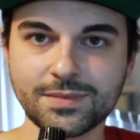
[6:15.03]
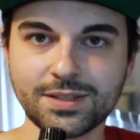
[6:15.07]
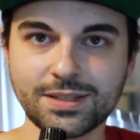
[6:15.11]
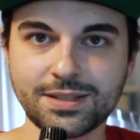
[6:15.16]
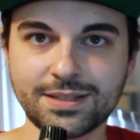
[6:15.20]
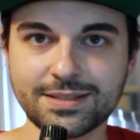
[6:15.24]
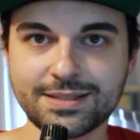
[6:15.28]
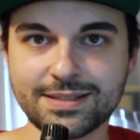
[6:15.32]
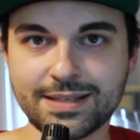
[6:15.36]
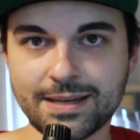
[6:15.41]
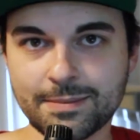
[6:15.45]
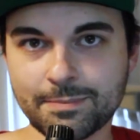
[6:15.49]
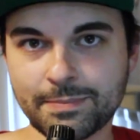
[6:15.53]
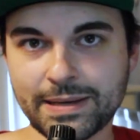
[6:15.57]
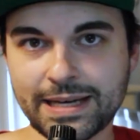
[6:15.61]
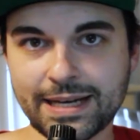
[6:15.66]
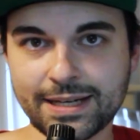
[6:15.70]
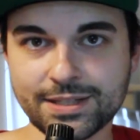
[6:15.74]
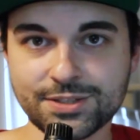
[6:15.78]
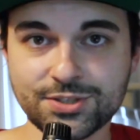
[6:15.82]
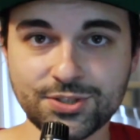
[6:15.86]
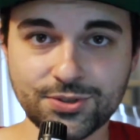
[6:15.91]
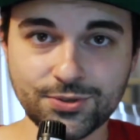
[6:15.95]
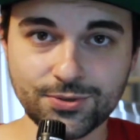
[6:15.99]
Let's get
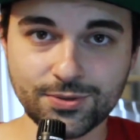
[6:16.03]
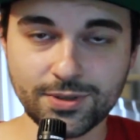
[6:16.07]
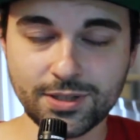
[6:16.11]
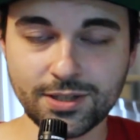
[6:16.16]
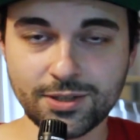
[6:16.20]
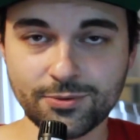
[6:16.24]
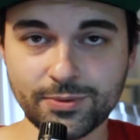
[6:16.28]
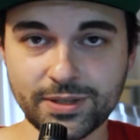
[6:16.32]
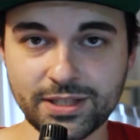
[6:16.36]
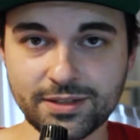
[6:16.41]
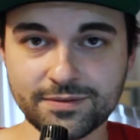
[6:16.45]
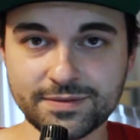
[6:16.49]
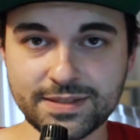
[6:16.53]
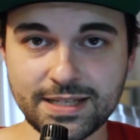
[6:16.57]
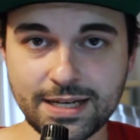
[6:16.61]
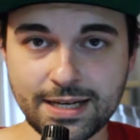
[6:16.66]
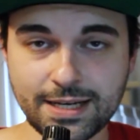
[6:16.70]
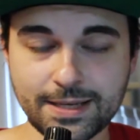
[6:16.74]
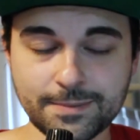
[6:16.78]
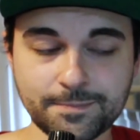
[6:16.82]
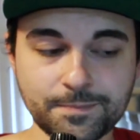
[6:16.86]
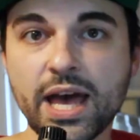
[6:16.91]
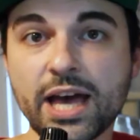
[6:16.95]
back to Wheel of Time.